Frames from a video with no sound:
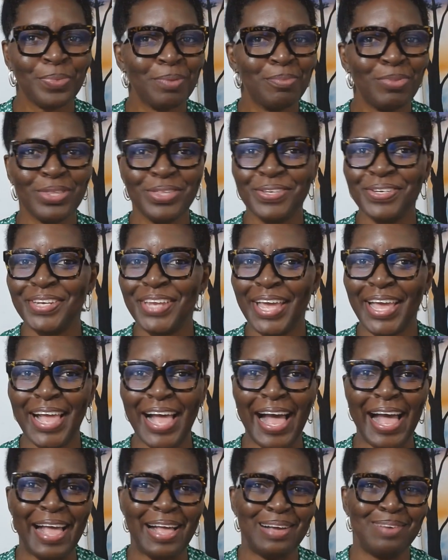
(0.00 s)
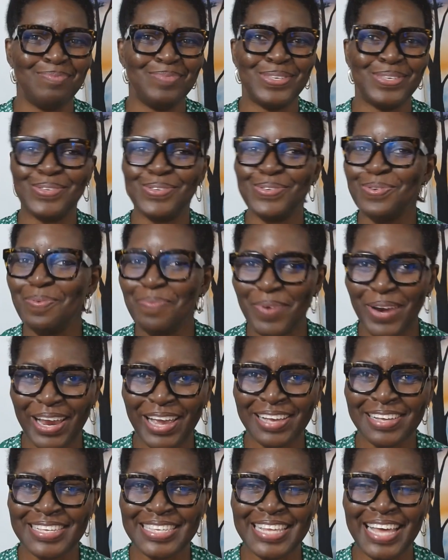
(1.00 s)
But today I am super
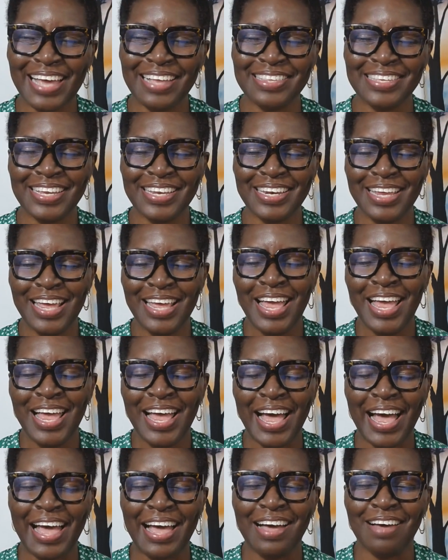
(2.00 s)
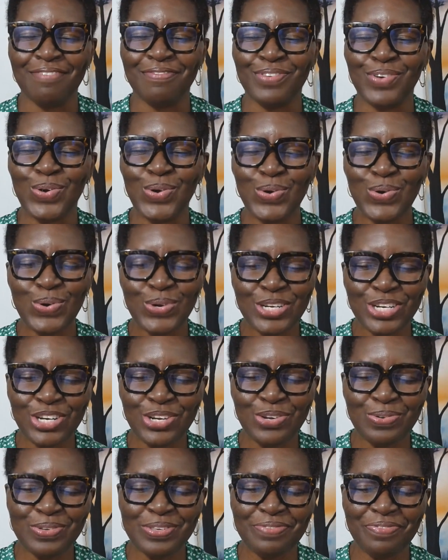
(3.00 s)
excited. I have good
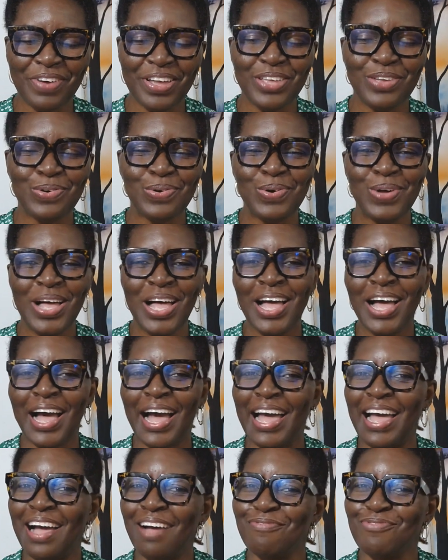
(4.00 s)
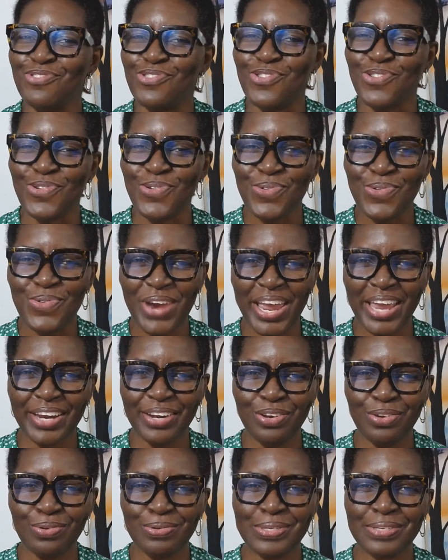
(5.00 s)
news for you. I have great
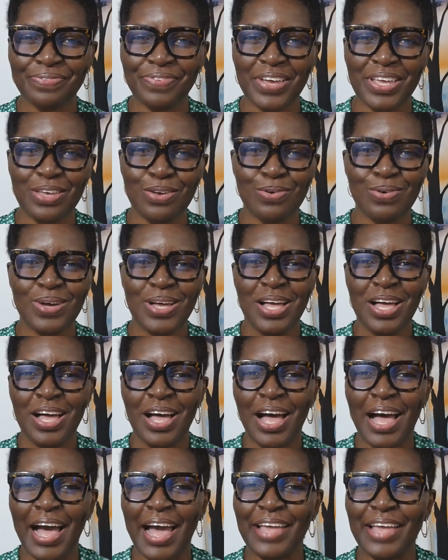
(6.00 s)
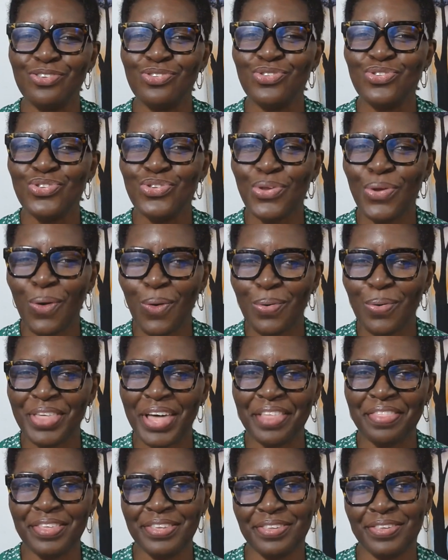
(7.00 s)
news for you. I know
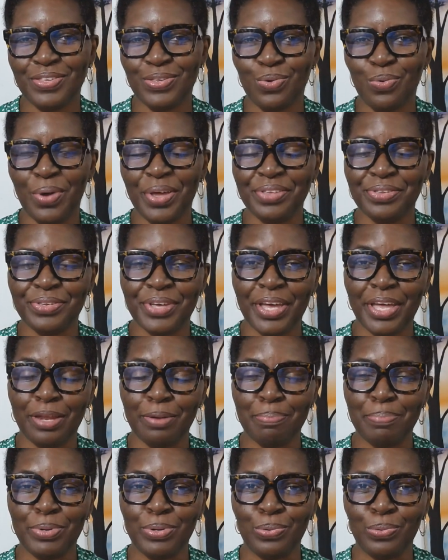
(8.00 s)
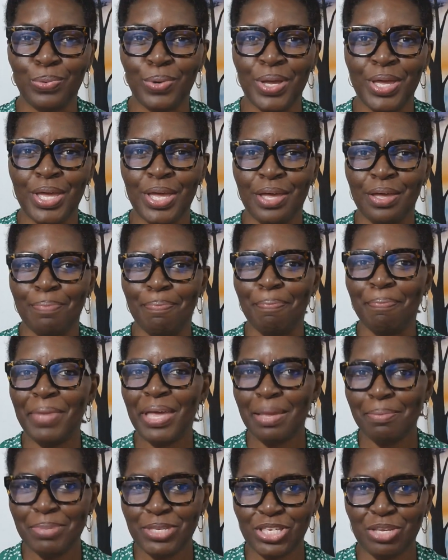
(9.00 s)
that this is going to help you.
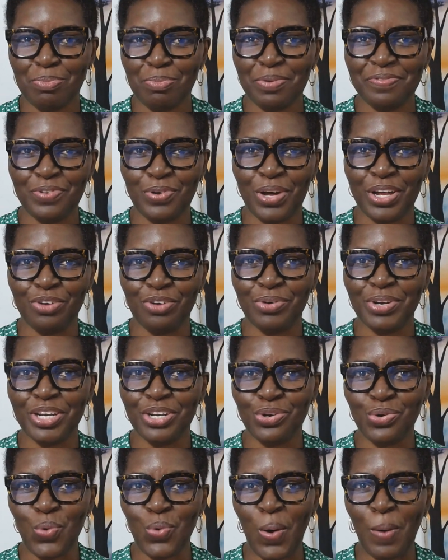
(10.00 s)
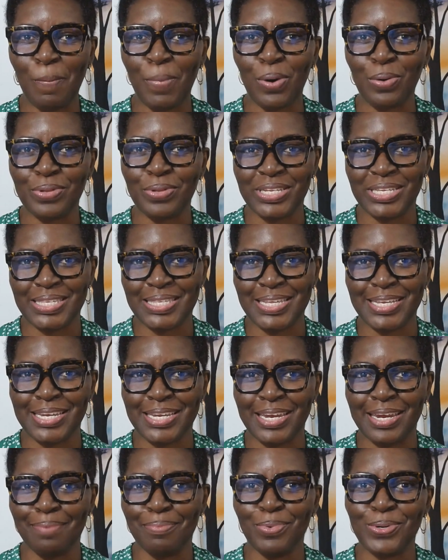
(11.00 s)
Maybe some of you already know about this thing
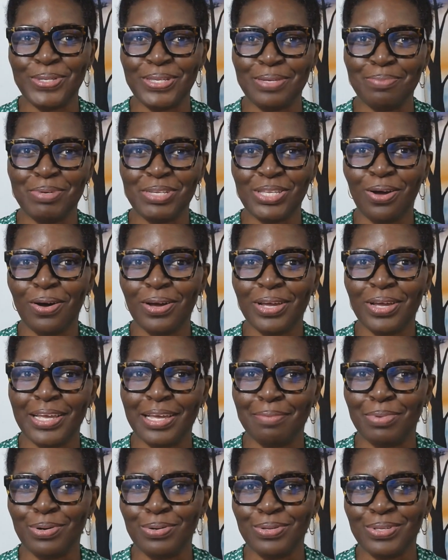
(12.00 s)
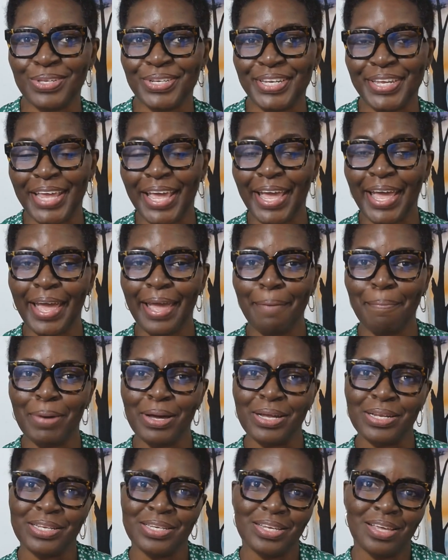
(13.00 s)
that I'm going to be talking about today,
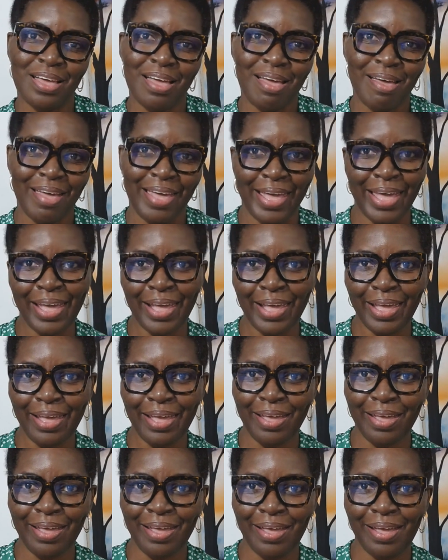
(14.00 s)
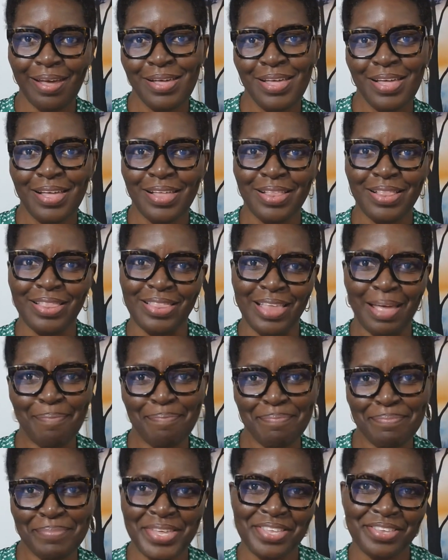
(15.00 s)
but hey,
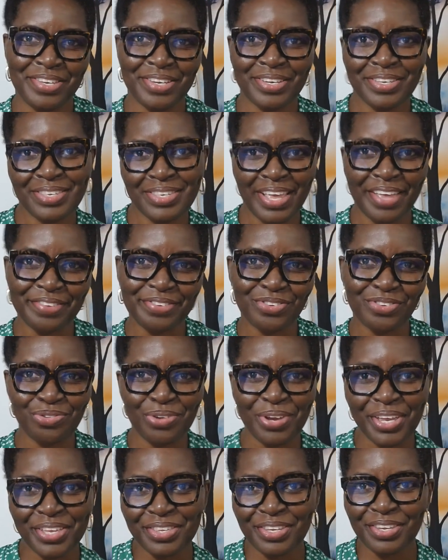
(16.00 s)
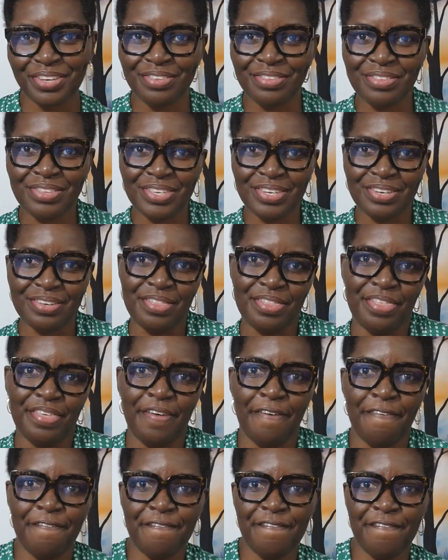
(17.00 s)
let me just get straight into
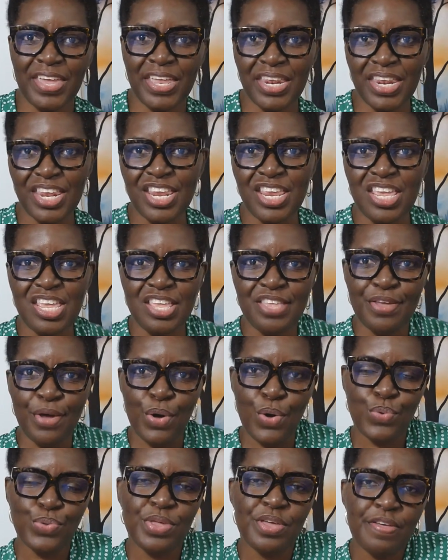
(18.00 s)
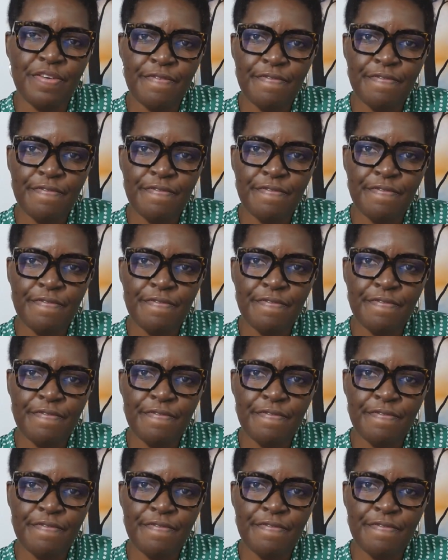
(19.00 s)
the video.